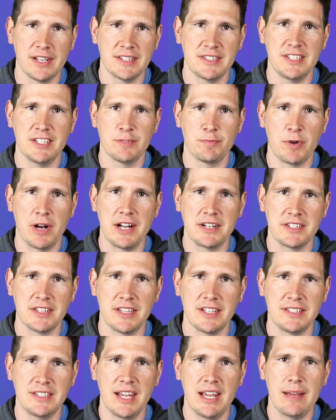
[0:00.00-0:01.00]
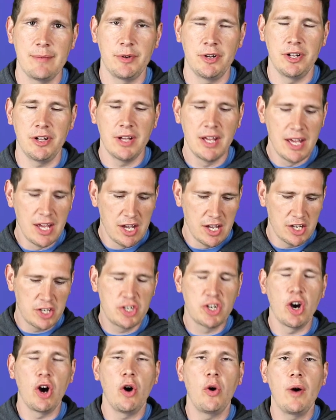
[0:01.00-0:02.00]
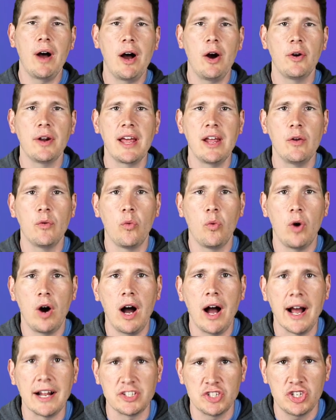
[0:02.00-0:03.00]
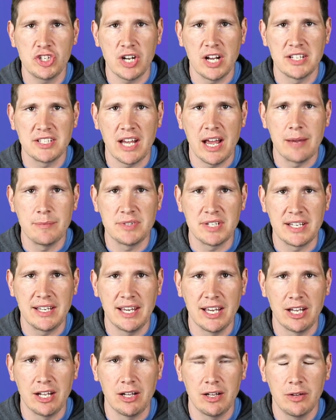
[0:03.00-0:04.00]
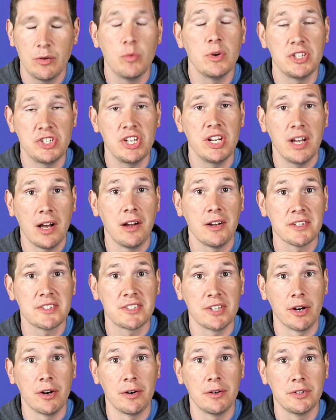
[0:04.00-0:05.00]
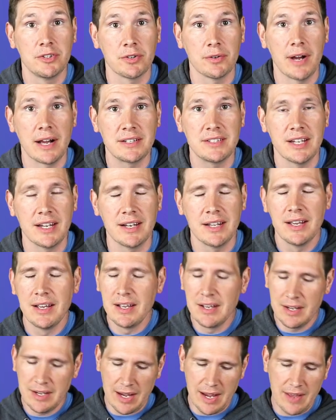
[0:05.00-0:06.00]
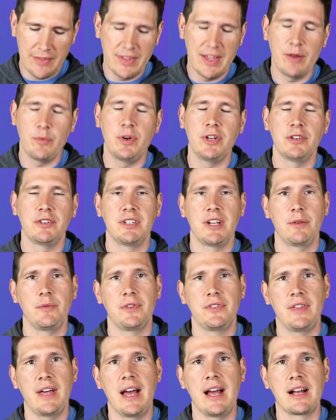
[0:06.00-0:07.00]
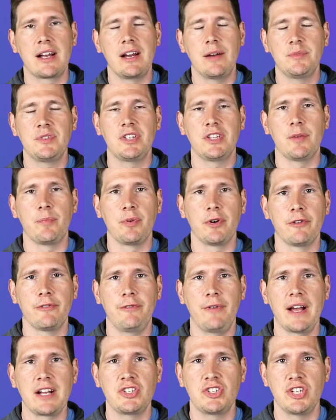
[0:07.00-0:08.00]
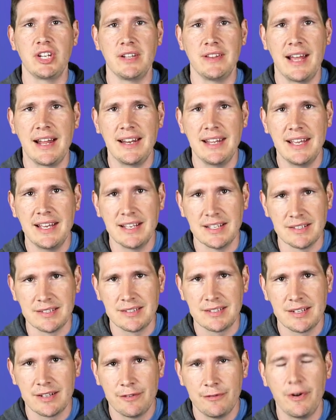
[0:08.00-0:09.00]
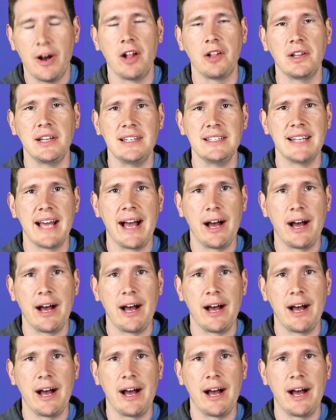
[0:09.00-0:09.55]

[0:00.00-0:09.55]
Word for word: things he's brought to the table. Go out and watch A Time to Kill, which he also directed. And then when you're done with that, come to the perfection that is Falling